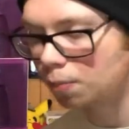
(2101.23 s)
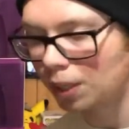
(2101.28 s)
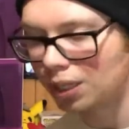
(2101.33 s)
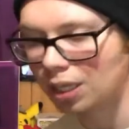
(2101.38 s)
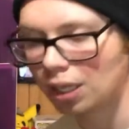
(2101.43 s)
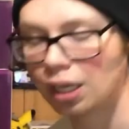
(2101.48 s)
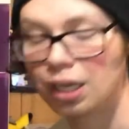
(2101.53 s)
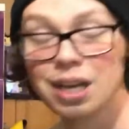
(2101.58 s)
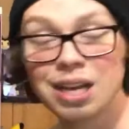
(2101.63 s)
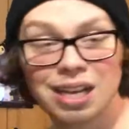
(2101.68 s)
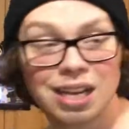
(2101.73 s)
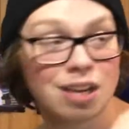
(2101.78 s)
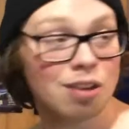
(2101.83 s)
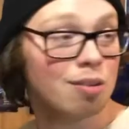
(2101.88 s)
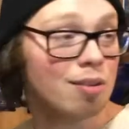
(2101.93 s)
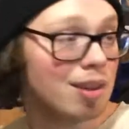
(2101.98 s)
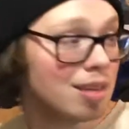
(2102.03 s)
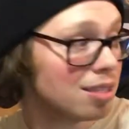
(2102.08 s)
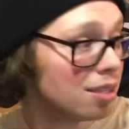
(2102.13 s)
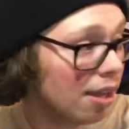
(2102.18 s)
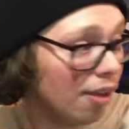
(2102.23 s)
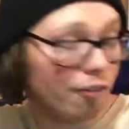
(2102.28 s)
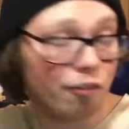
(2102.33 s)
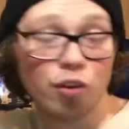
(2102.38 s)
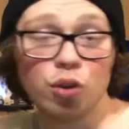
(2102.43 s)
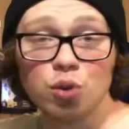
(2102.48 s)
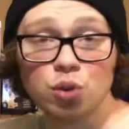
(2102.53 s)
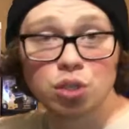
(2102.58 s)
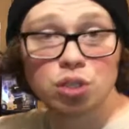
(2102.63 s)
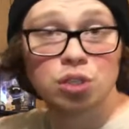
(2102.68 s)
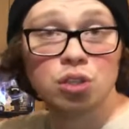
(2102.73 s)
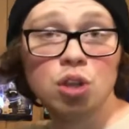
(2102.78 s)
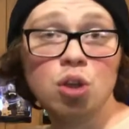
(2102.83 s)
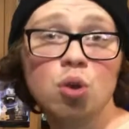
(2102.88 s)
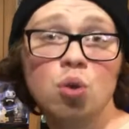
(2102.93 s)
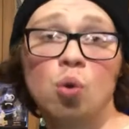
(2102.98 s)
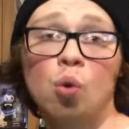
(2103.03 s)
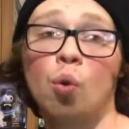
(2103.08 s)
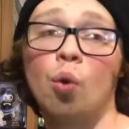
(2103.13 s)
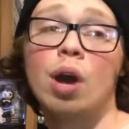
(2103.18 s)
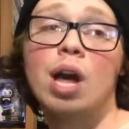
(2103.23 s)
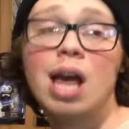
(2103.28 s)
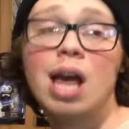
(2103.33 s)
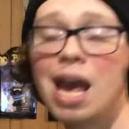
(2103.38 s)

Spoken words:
But here is the first new,